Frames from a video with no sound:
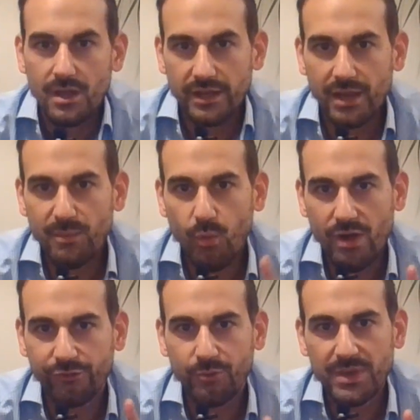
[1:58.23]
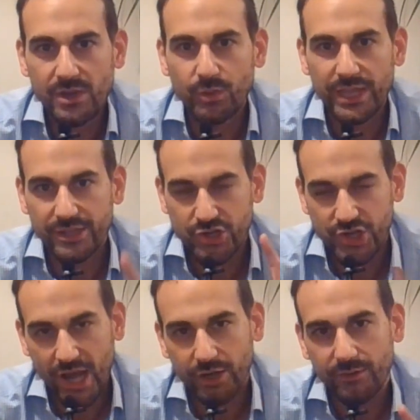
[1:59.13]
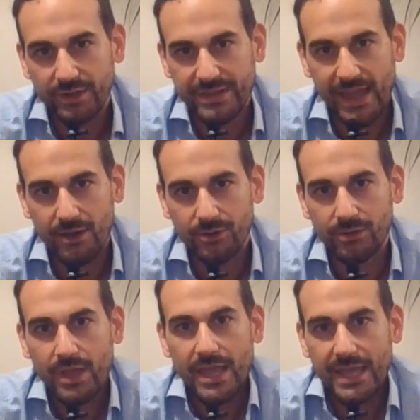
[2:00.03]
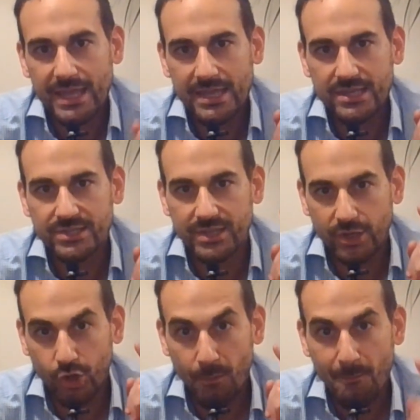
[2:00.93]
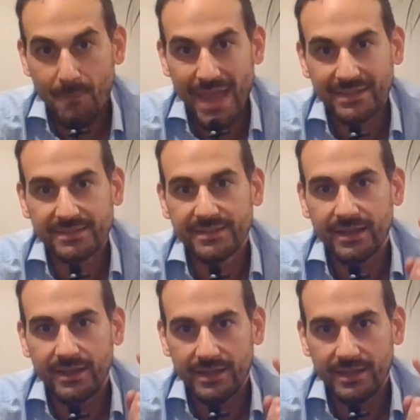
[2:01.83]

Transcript: Number 1 for me, without a shadow of a doubt, is competitor